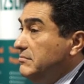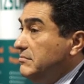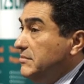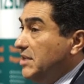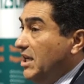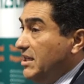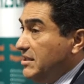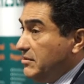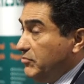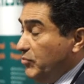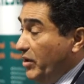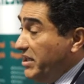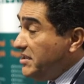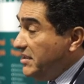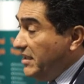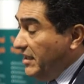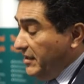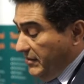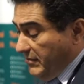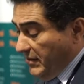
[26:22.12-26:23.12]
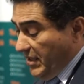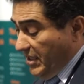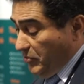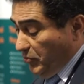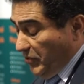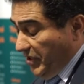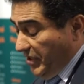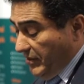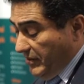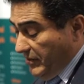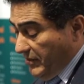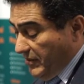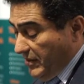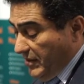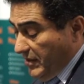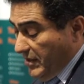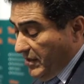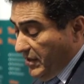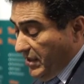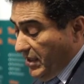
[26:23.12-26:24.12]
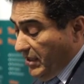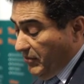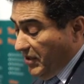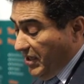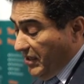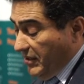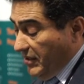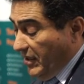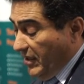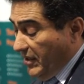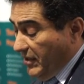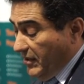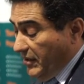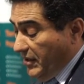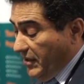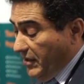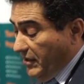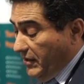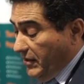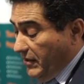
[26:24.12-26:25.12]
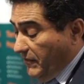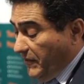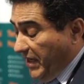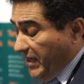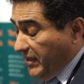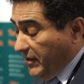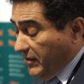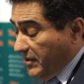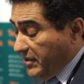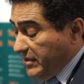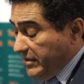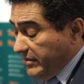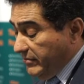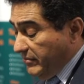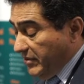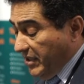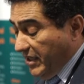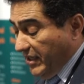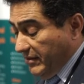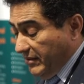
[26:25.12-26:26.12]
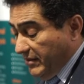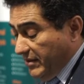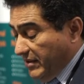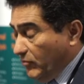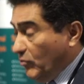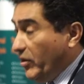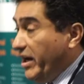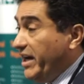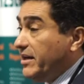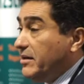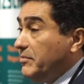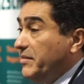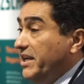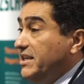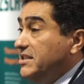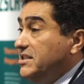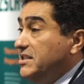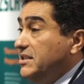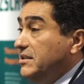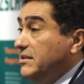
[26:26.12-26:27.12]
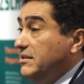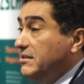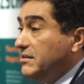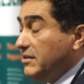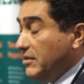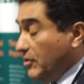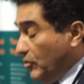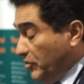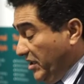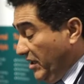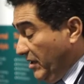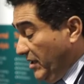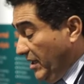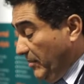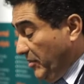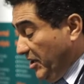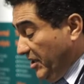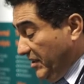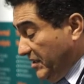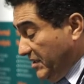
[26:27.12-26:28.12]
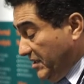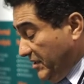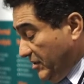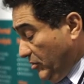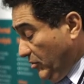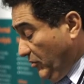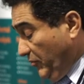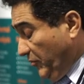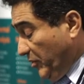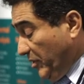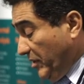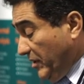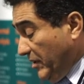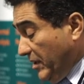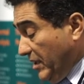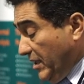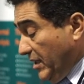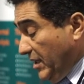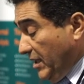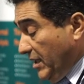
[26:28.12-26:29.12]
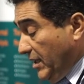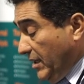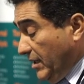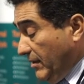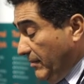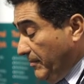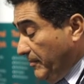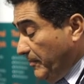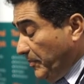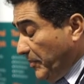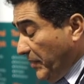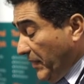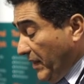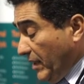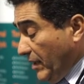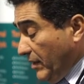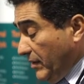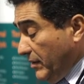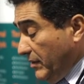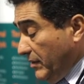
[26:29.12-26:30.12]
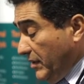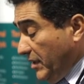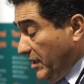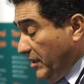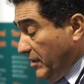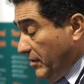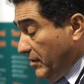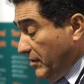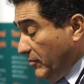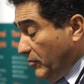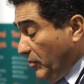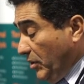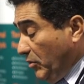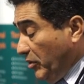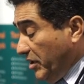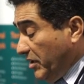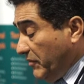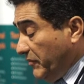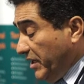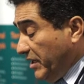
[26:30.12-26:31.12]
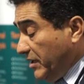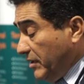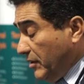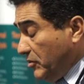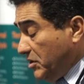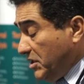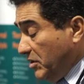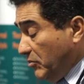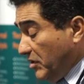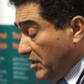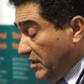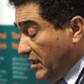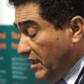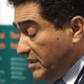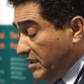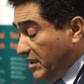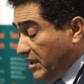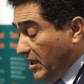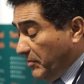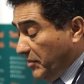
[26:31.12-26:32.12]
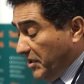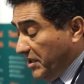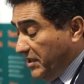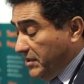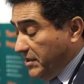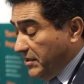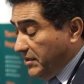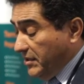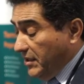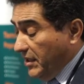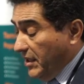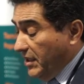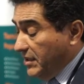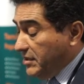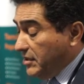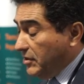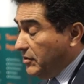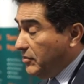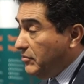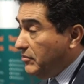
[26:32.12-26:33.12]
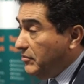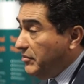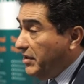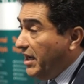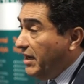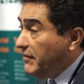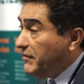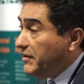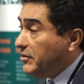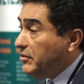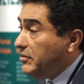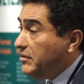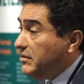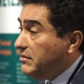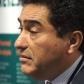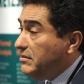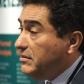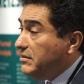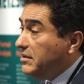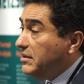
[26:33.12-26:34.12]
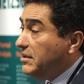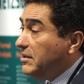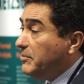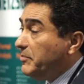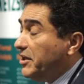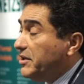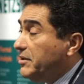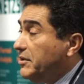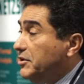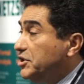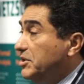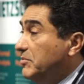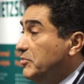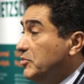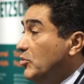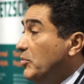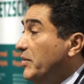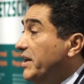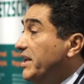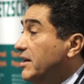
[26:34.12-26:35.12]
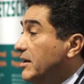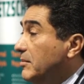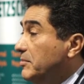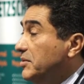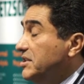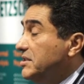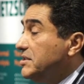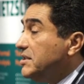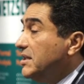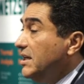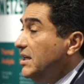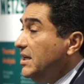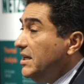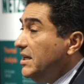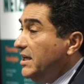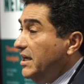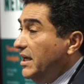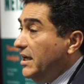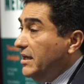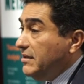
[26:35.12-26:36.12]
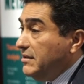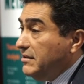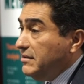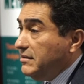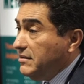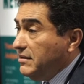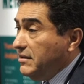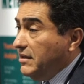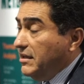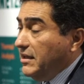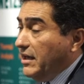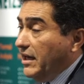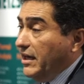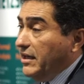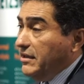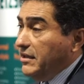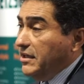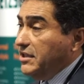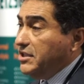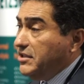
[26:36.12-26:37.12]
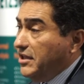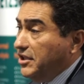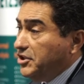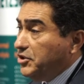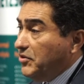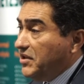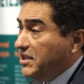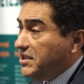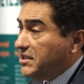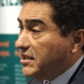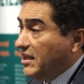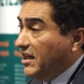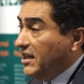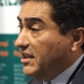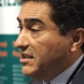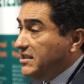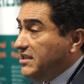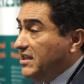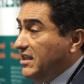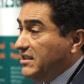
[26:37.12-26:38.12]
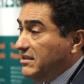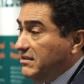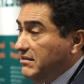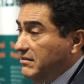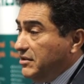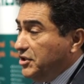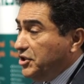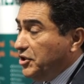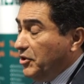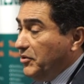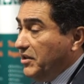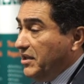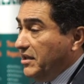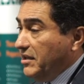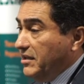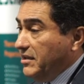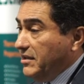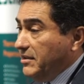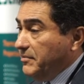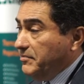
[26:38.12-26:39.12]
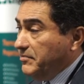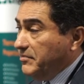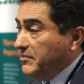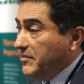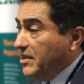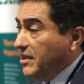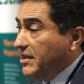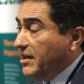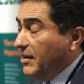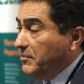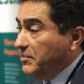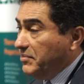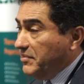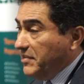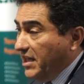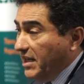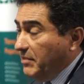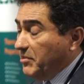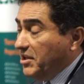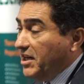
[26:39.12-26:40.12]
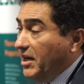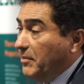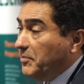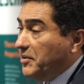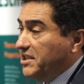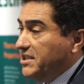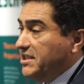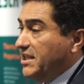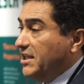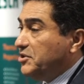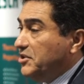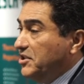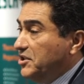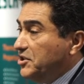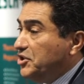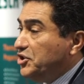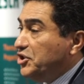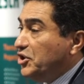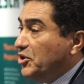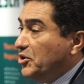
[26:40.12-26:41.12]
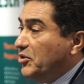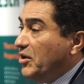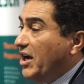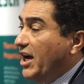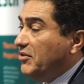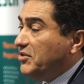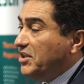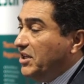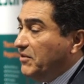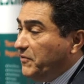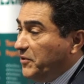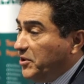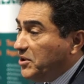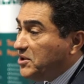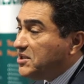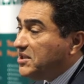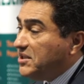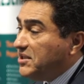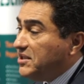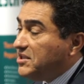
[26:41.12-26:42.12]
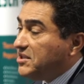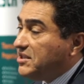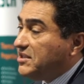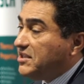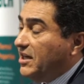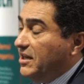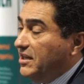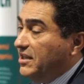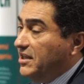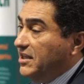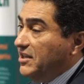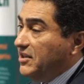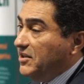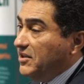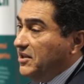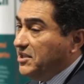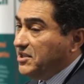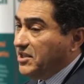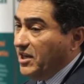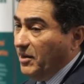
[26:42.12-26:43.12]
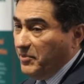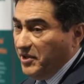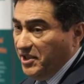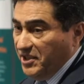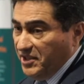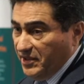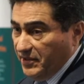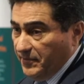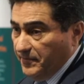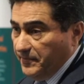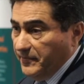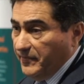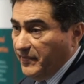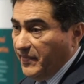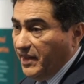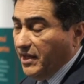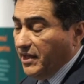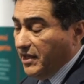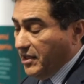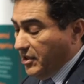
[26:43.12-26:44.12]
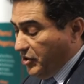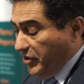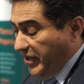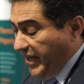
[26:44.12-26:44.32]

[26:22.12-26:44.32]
last week, and we got the R&D finalist. We got Wired magazine wrote about this and so forth. We work very closely with lots of companies, and so we have a good partnership with many companies. And the reason I show this slide is not to show you the name of the companies, actually, to show you how diverse these companies are. Because you